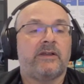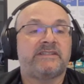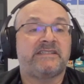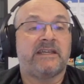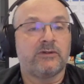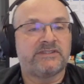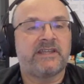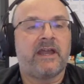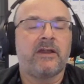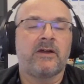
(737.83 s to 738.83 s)
Single
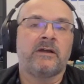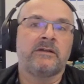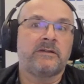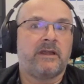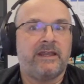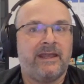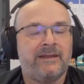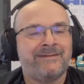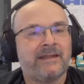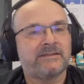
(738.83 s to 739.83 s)
sign-on,
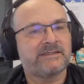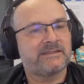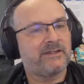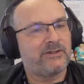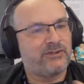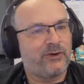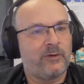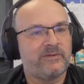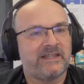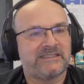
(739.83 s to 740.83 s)
again, that's a
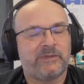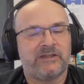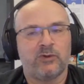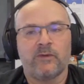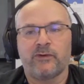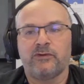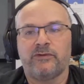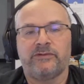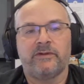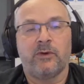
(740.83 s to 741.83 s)
term that's been
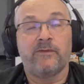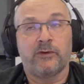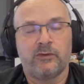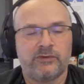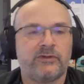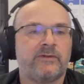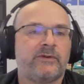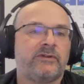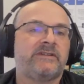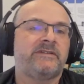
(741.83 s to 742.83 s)
overloaded
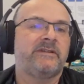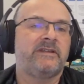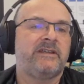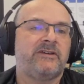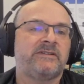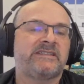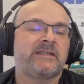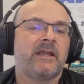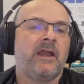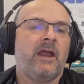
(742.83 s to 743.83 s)
over the years.
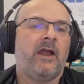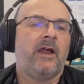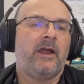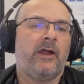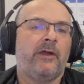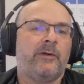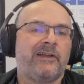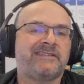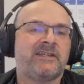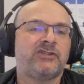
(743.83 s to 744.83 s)

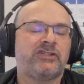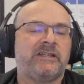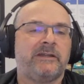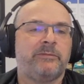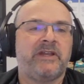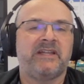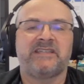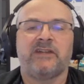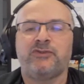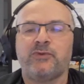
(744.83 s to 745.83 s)
Essentially, it means
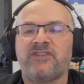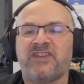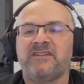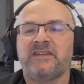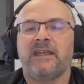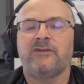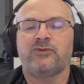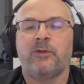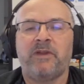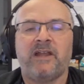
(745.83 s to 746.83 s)
that you authenticate to
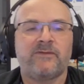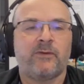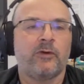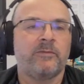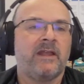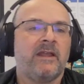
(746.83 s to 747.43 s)
the platform